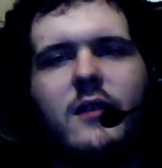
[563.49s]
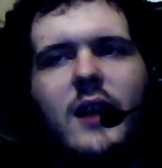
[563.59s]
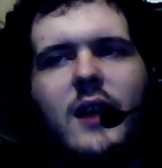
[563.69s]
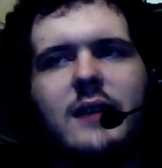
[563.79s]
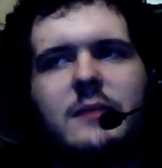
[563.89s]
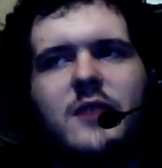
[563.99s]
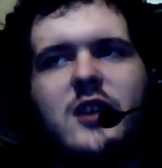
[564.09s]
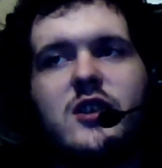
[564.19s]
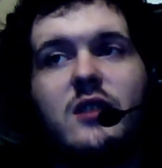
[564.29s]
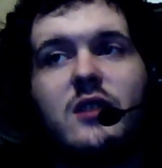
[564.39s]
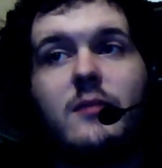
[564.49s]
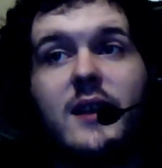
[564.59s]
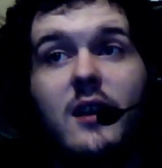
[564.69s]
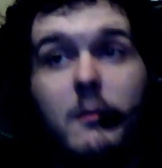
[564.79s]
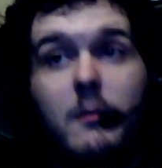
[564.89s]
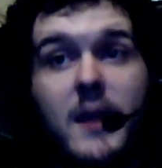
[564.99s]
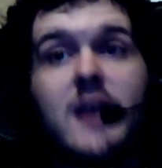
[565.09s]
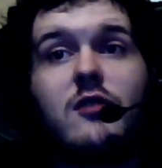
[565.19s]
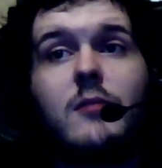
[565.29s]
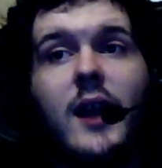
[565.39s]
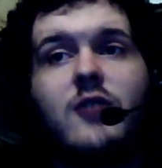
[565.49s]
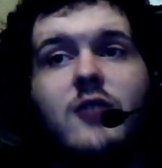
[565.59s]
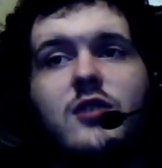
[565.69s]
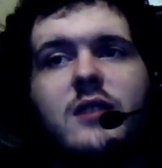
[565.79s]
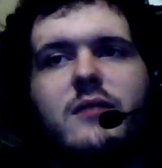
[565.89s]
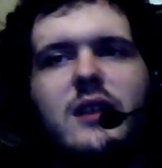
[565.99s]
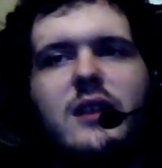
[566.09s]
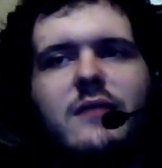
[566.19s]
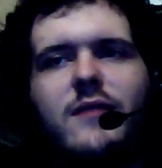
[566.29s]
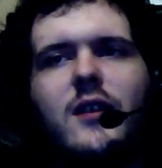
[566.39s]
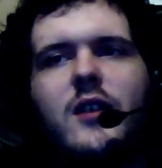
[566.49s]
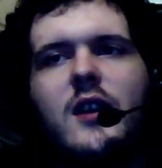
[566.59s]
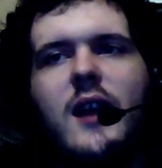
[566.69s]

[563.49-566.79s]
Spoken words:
adaptation of them, it makes them actually really fun.